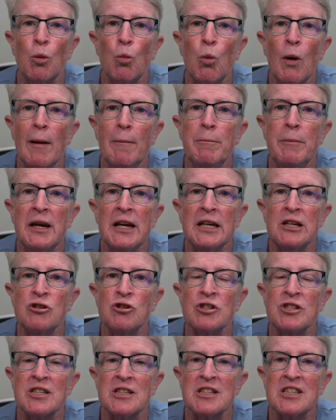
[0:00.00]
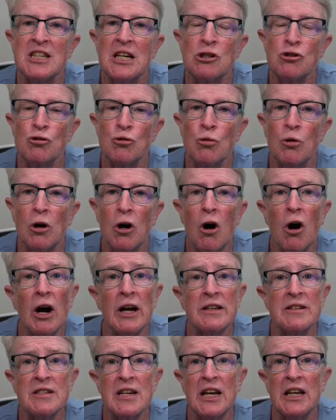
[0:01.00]
web page's essential
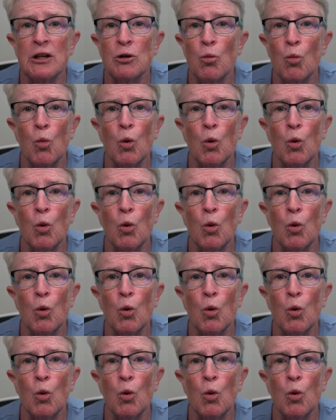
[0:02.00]
content,